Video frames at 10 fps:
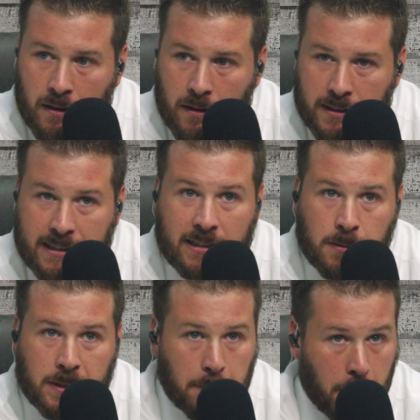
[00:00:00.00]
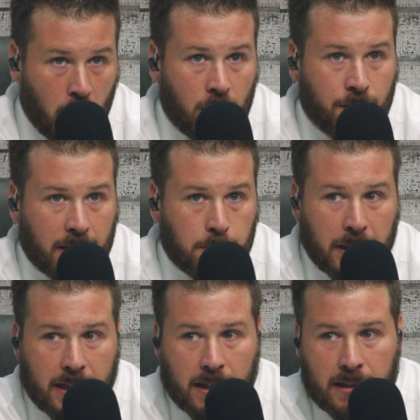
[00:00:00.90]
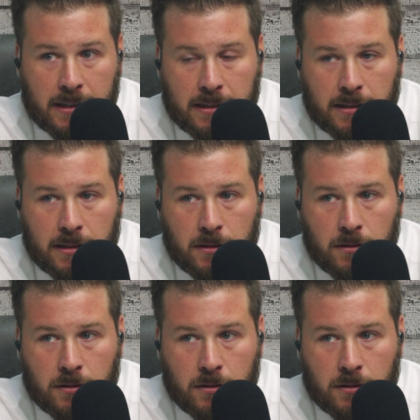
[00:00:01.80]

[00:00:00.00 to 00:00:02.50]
the system isn't perfect because